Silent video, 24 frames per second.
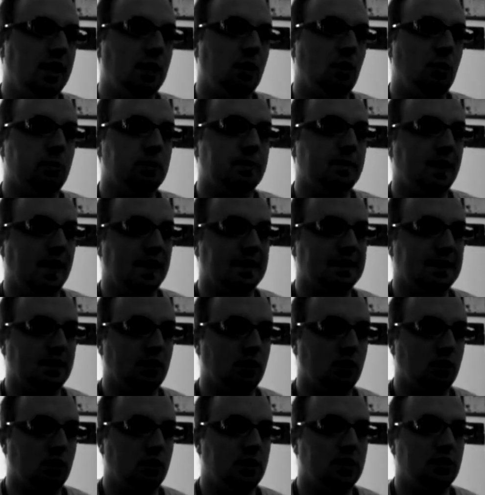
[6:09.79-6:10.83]
to get home as fast as I
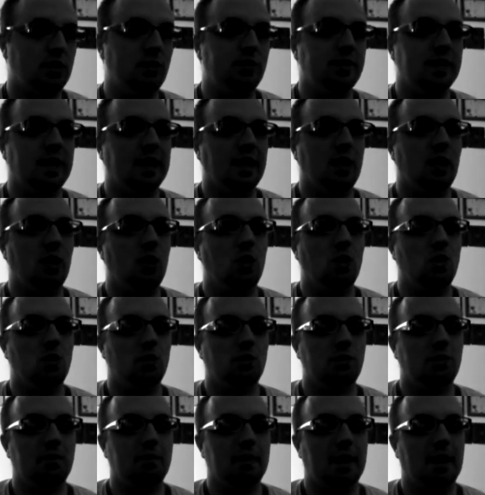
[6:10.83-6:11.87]
could. As soon as I got
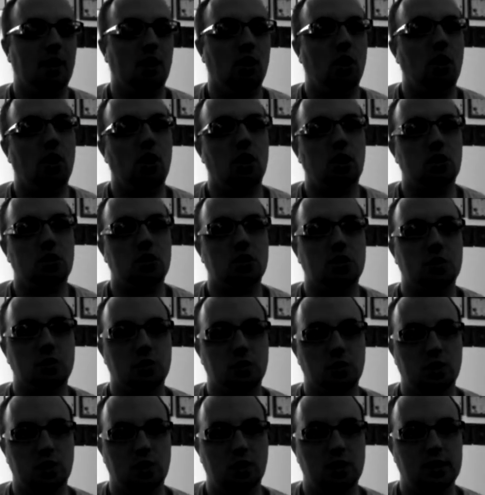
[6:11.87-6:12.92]
home, my cards
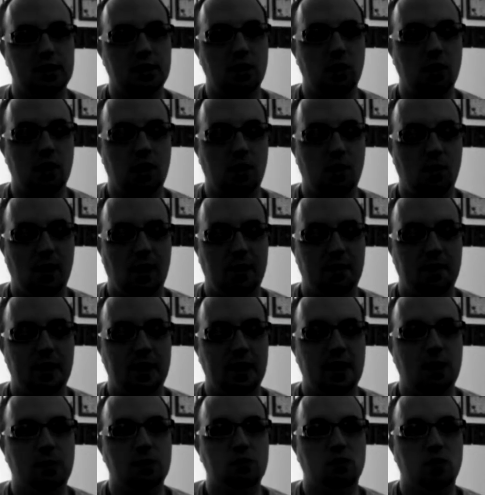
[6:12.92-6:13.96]
were soaking wet. The
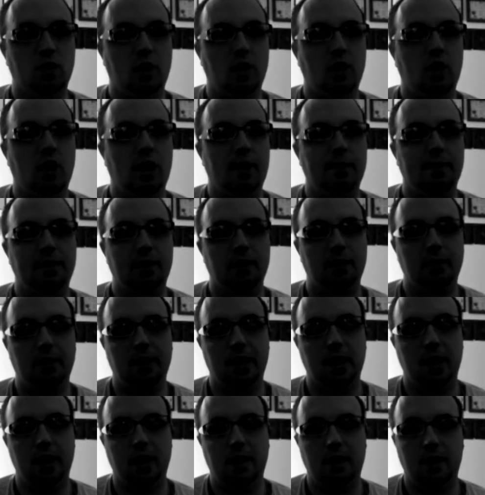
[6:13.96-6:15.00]
ink was running off them.
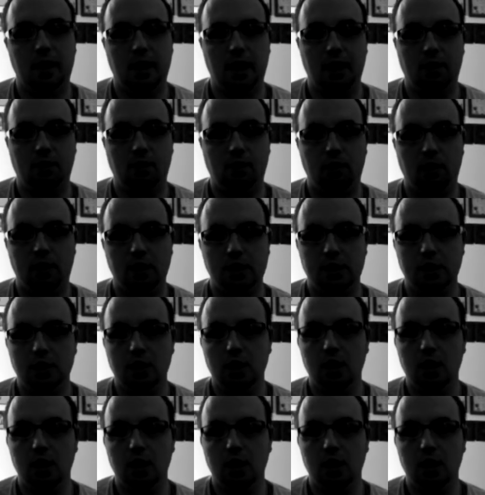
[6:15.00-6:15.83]
They got ruined.